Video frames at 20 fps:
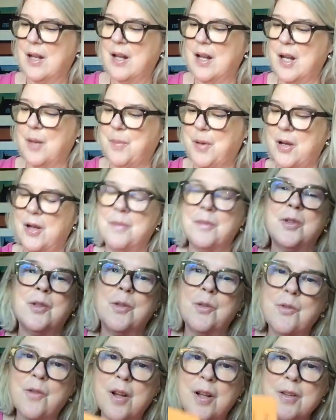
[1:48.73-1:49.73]
a poem
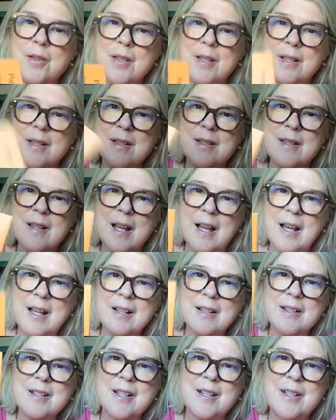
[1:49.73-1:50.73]
called Roses,
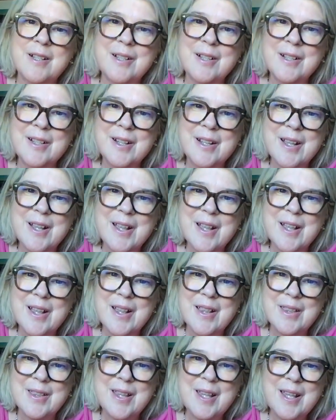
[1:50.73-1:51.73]
and
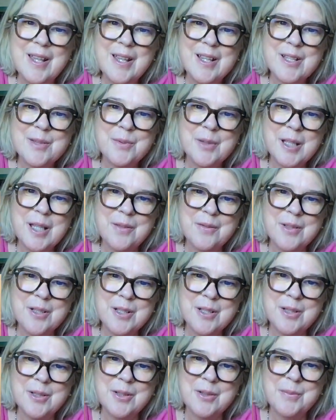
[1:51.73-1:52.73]
these were given
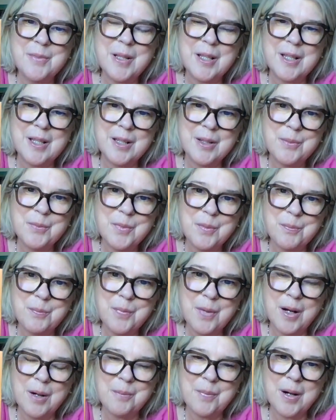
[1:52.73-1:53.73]
to me
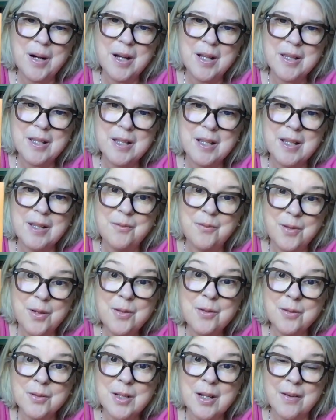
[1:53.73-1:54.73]
by the
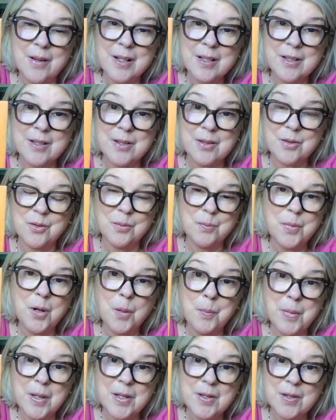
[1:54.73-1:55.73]
funeral directors called
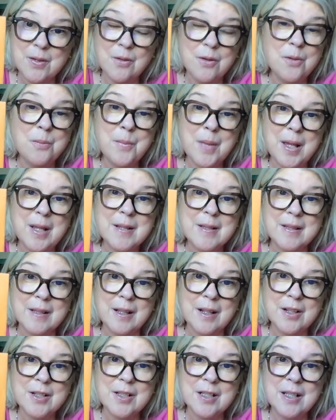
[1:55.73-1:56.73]
Poppies, who are amazing
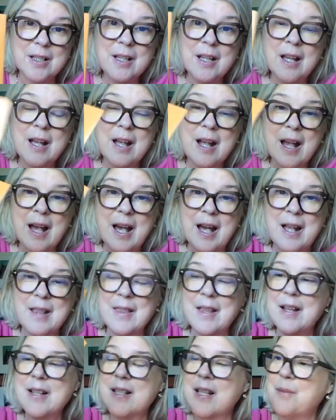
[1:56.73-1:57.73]
actually. And
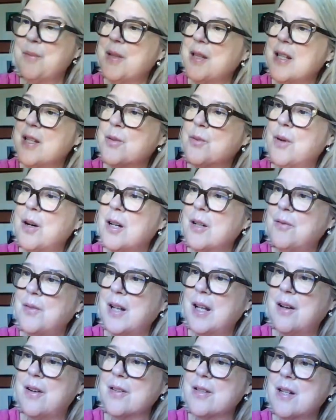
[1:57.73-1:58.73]
they sent me these wild
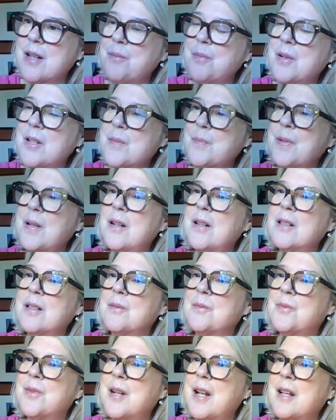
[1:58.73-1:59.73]
flowers, and I must plant them
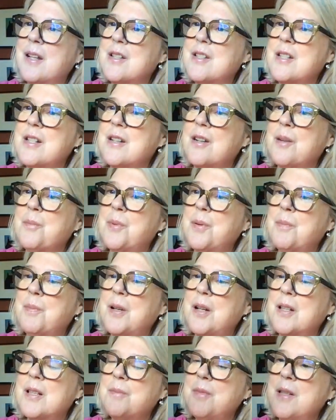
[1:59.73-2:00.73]
for next year. I'll
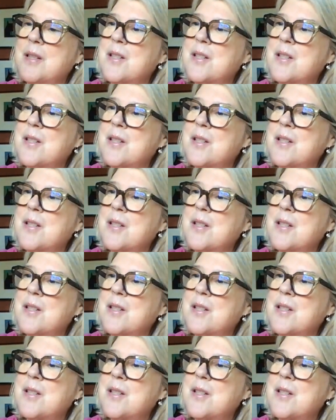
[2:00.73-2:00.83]
plant them in the